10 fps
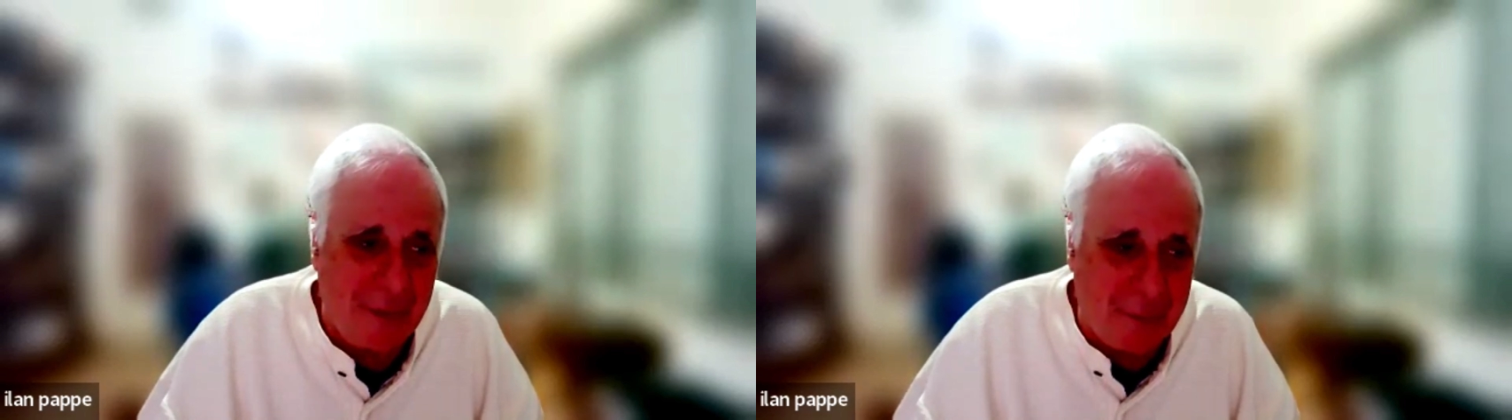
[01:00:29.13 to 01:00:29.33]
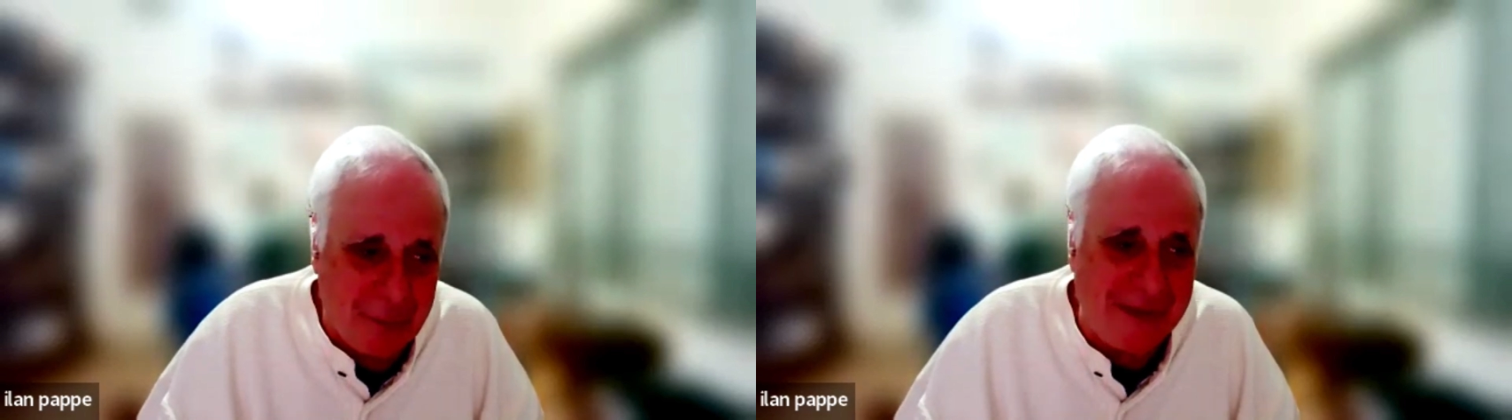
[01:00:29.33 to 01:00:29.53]

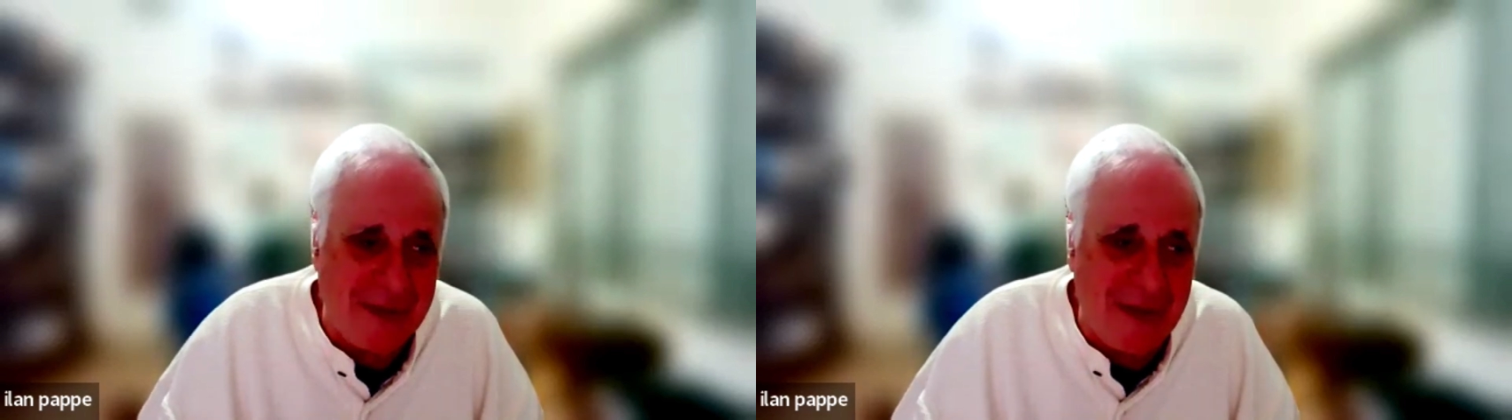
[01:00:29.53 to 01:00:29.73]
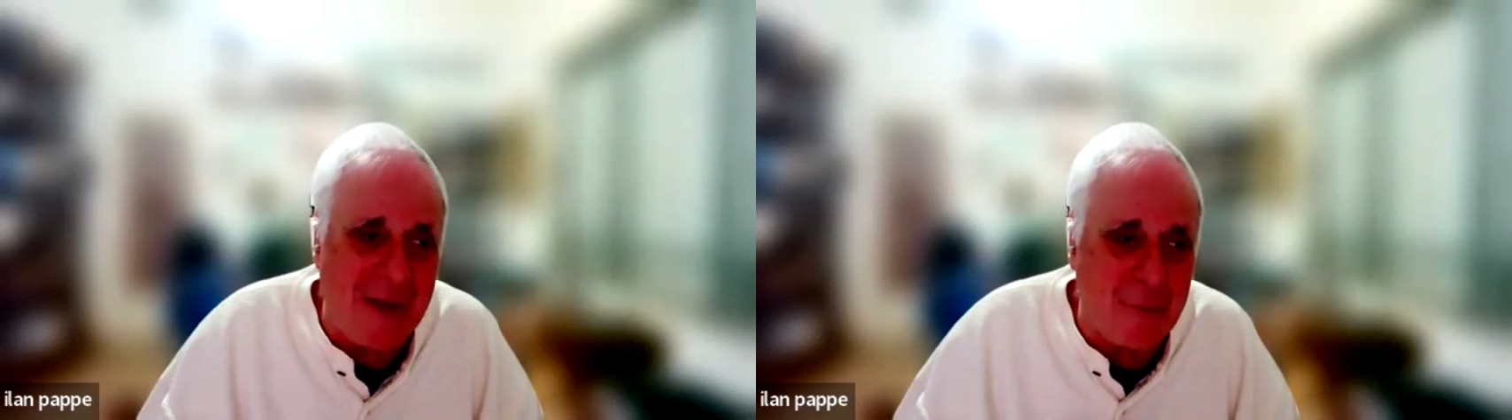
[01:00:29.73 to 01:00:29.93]
The
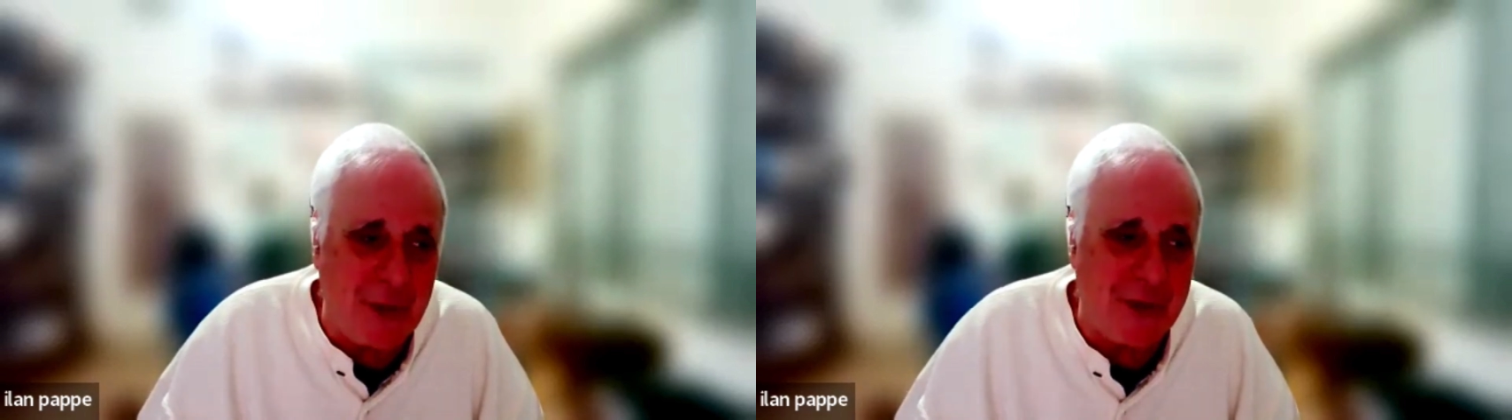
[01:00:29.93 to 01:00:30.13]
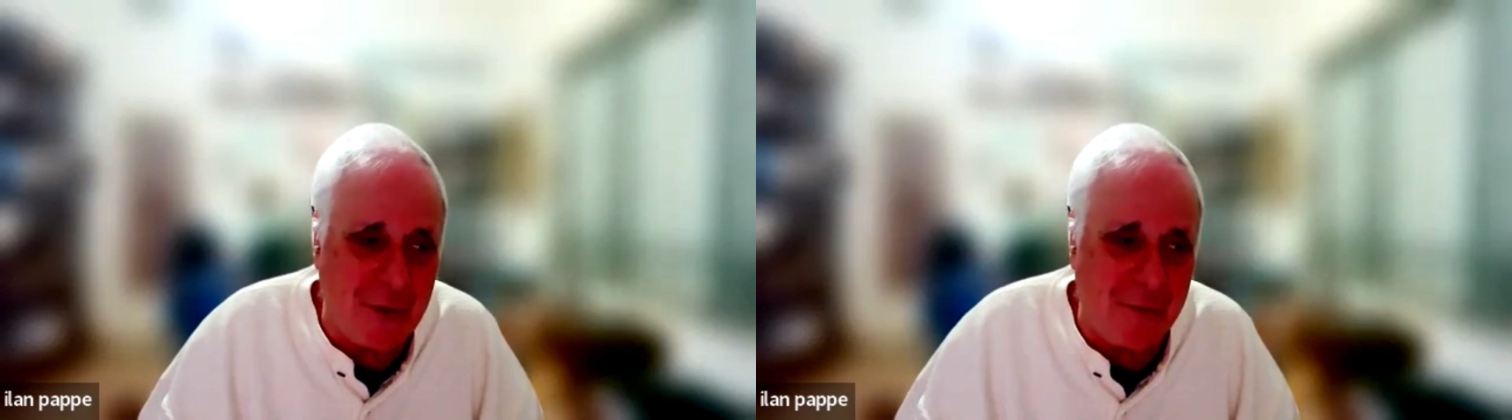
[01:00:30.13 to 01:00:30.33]
present
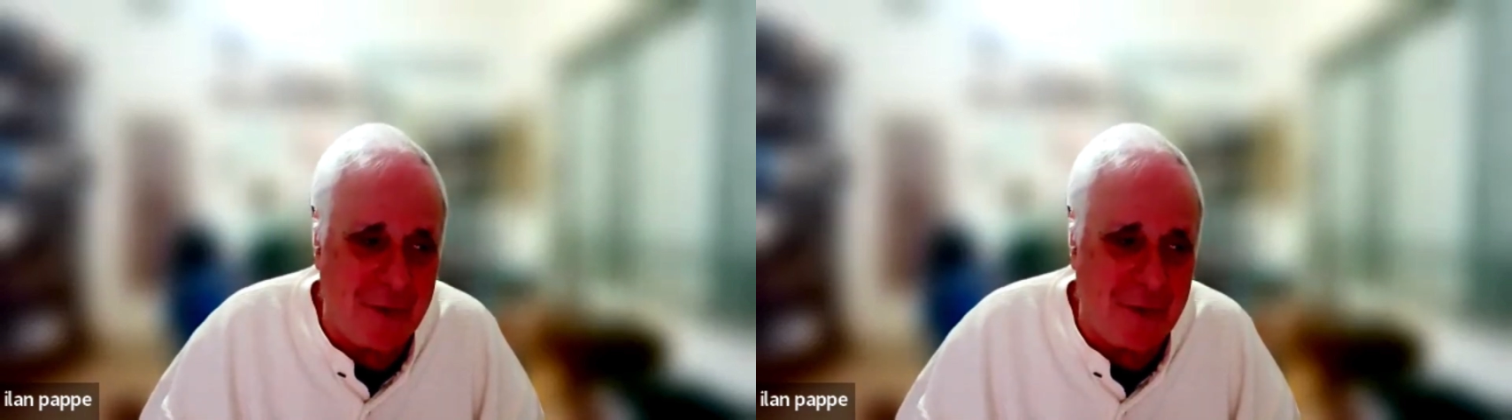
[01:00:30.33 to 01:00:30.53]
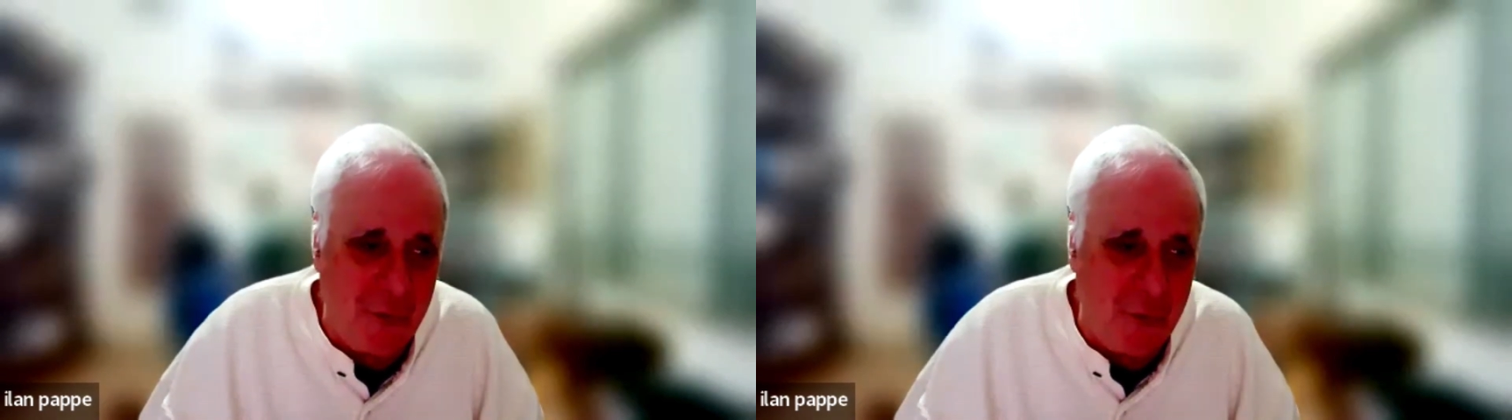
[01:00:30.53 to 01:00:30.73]
language
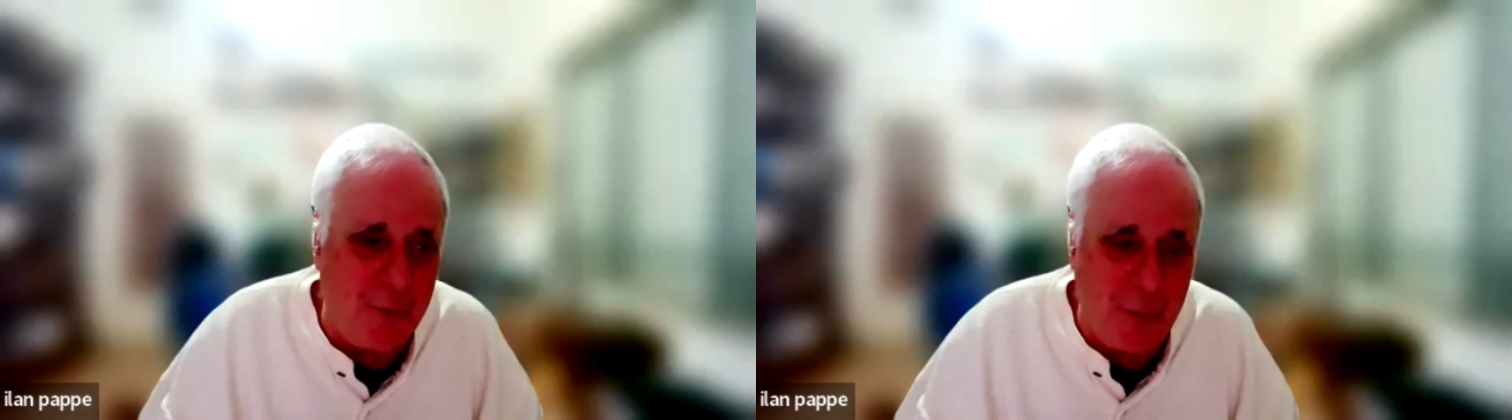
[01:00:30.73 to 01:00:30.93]
of the new